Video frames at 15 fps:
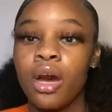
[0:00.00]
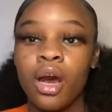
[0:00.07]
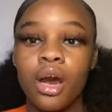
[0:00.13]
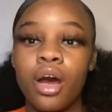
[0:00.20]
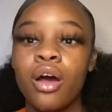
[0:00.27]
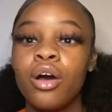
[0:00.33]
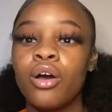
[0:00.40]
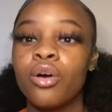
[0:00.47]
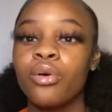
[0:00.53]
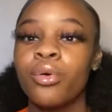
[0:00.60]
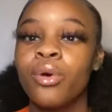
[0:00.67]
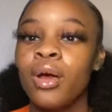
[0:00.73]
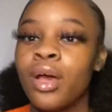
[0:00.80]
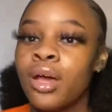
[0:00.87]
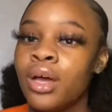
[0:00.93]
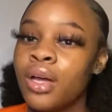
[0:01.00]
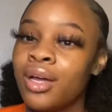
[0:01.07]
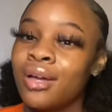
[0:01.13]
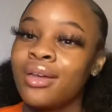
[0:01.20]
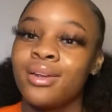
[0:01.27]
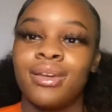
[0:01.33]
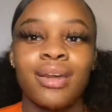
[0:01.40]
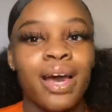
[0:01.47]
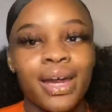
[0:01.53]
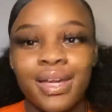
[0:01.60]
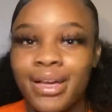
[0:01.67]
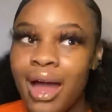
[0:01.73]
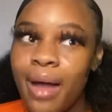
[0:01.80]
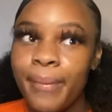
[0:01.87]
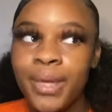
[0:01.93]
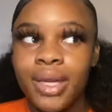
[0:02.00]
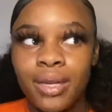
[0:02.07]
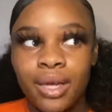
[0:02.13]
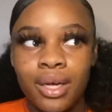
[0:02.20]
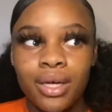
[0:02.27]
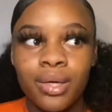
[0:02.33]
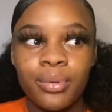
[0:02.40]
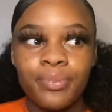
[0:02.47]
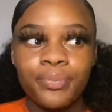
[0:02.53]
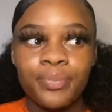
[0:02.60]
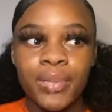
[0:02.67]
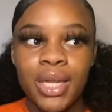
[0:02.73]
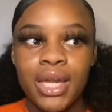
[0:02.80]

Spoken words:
oh, Lonnie got beat up.